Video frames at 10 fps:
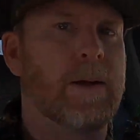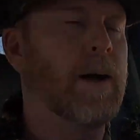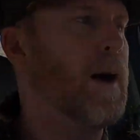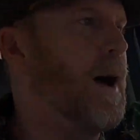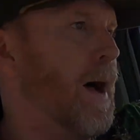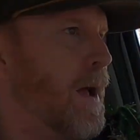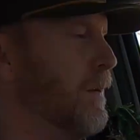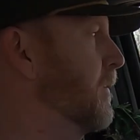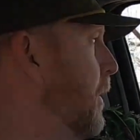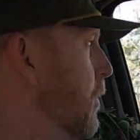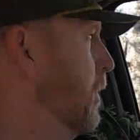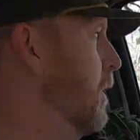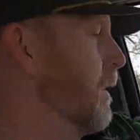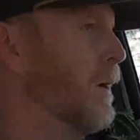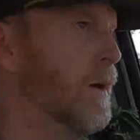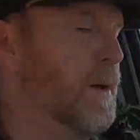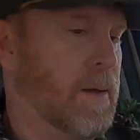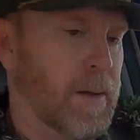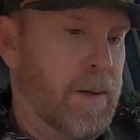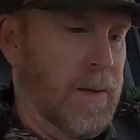All right, so
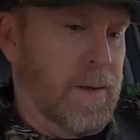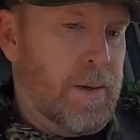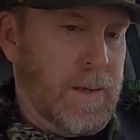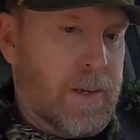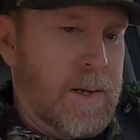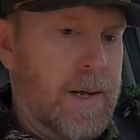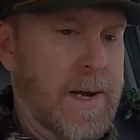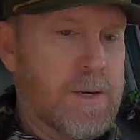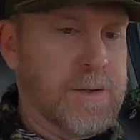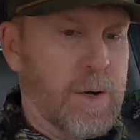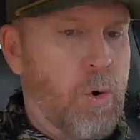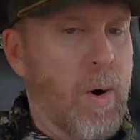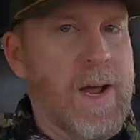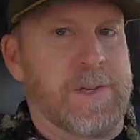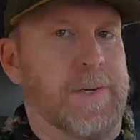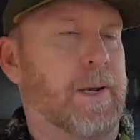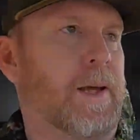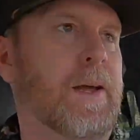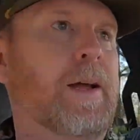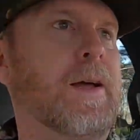here's the question.
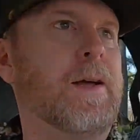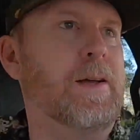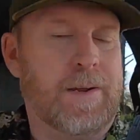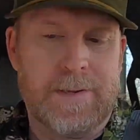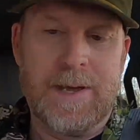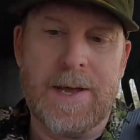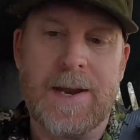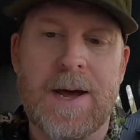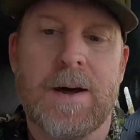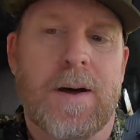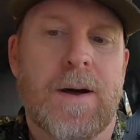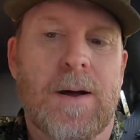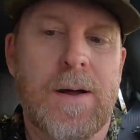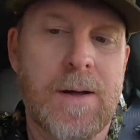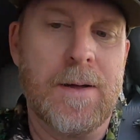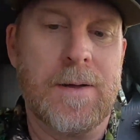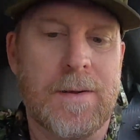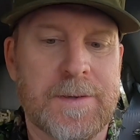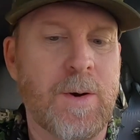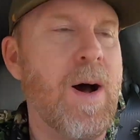Can, uh,
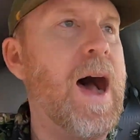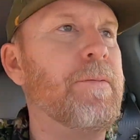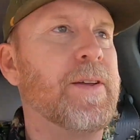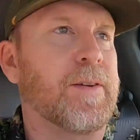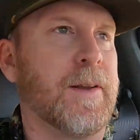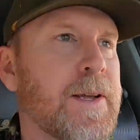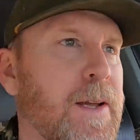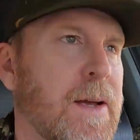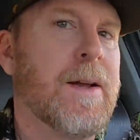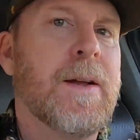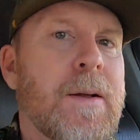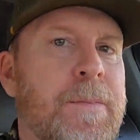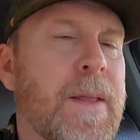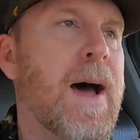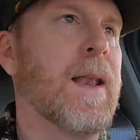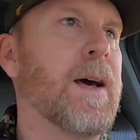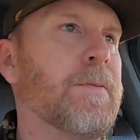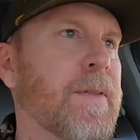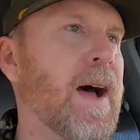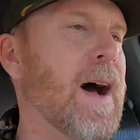so obviously I
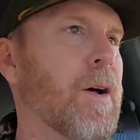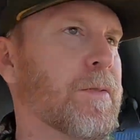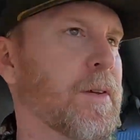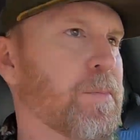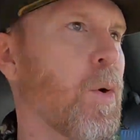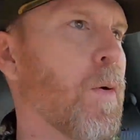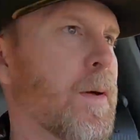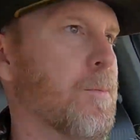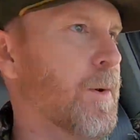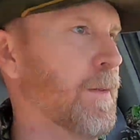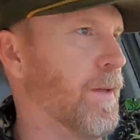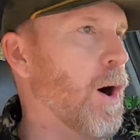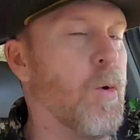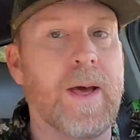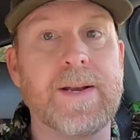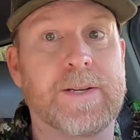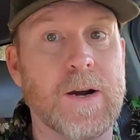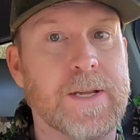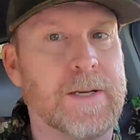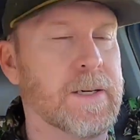left the house this morning with on a
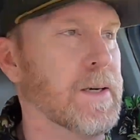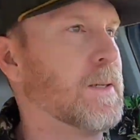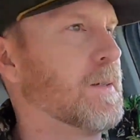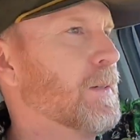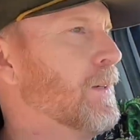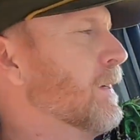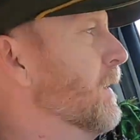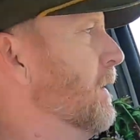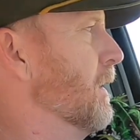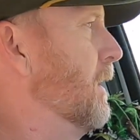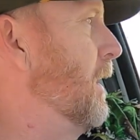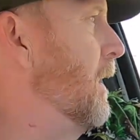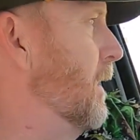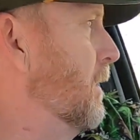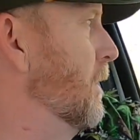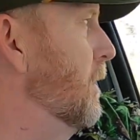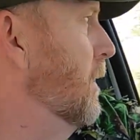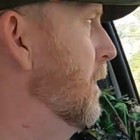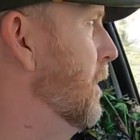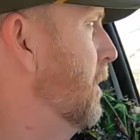turkey hunt and,
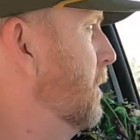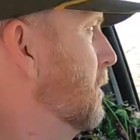uh,